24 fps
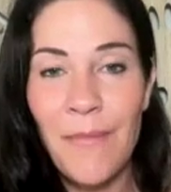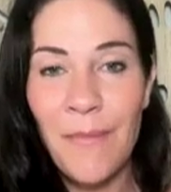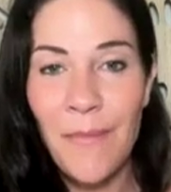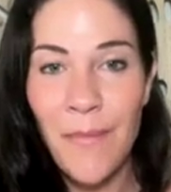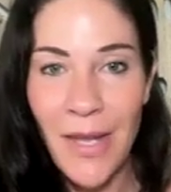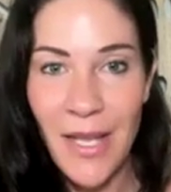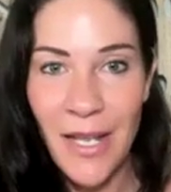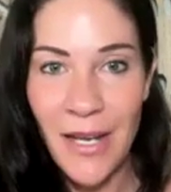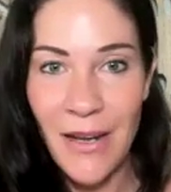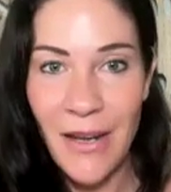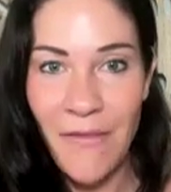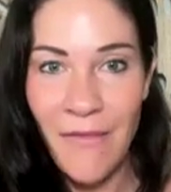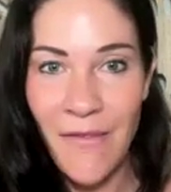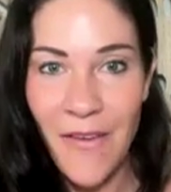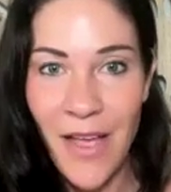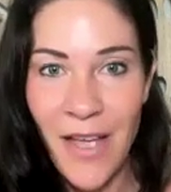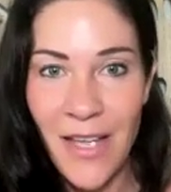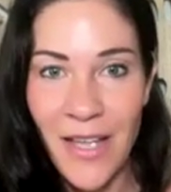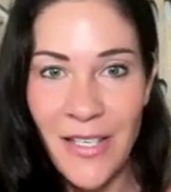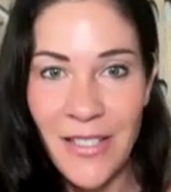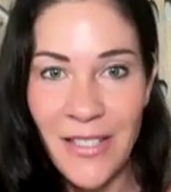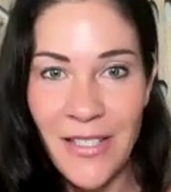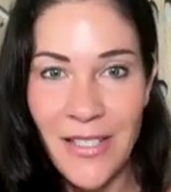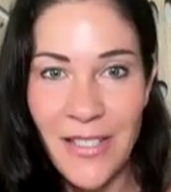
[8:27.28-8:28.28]

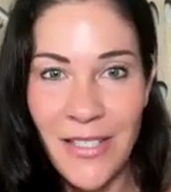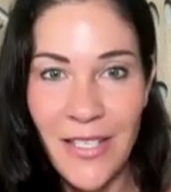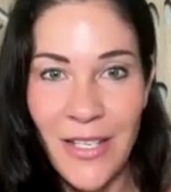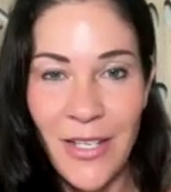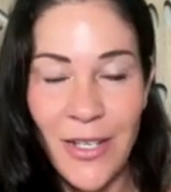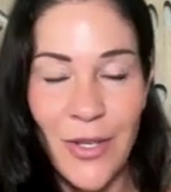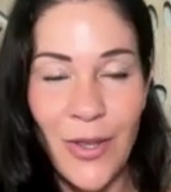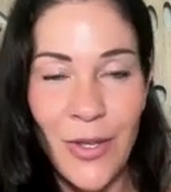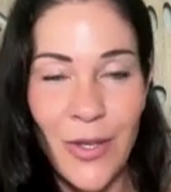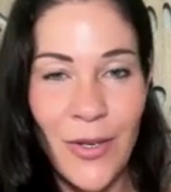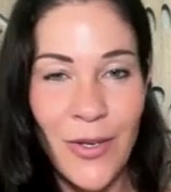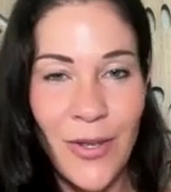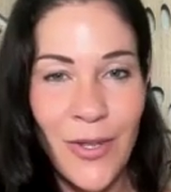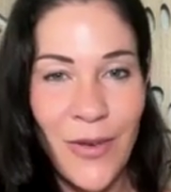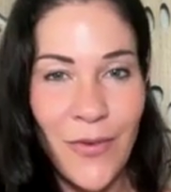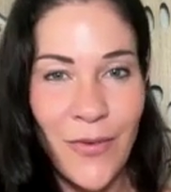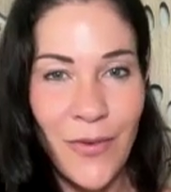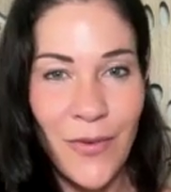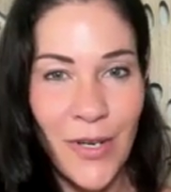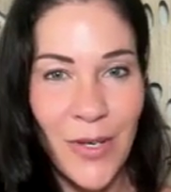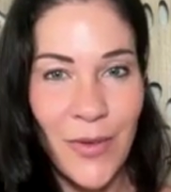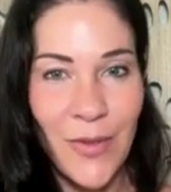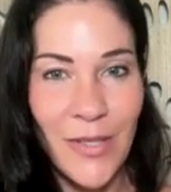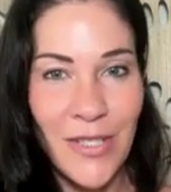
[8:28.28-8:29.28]
manifest through the
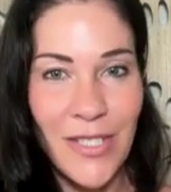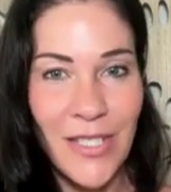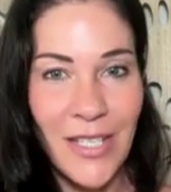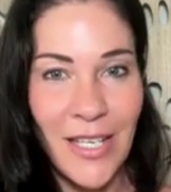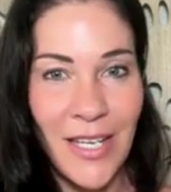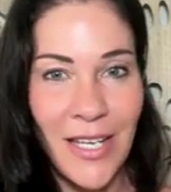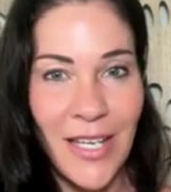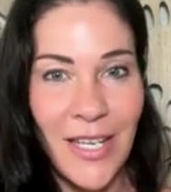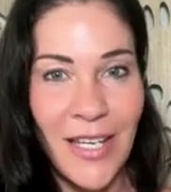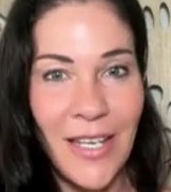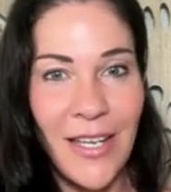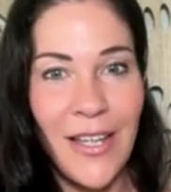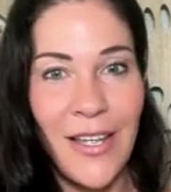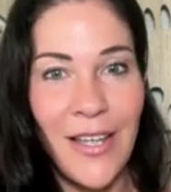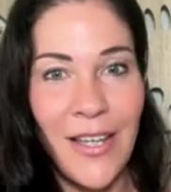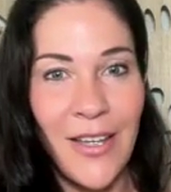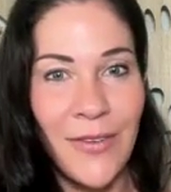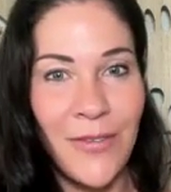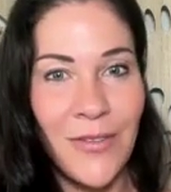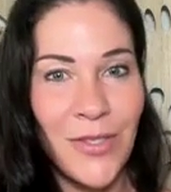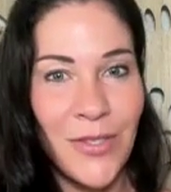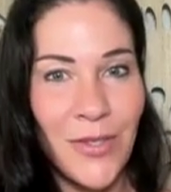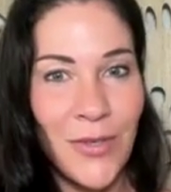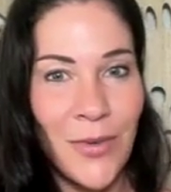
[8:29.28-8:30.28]
frequency
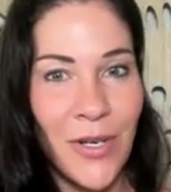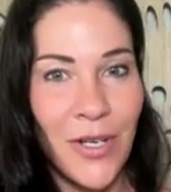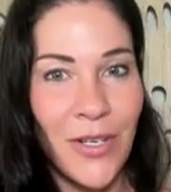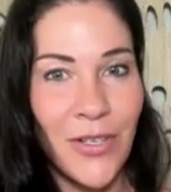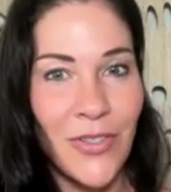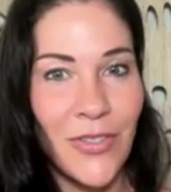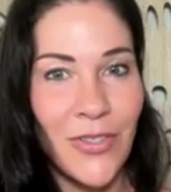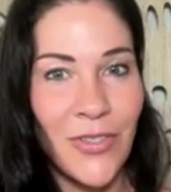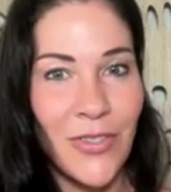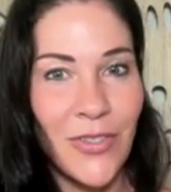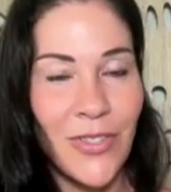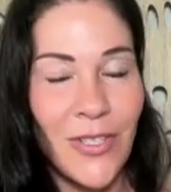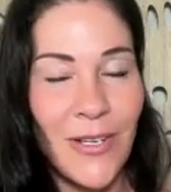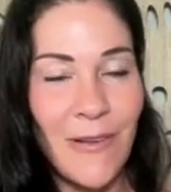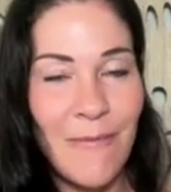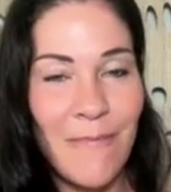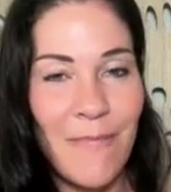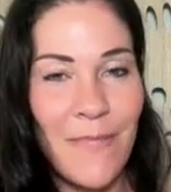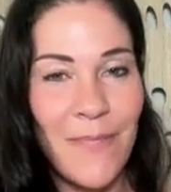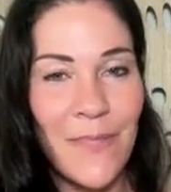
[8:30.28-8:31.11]
of source.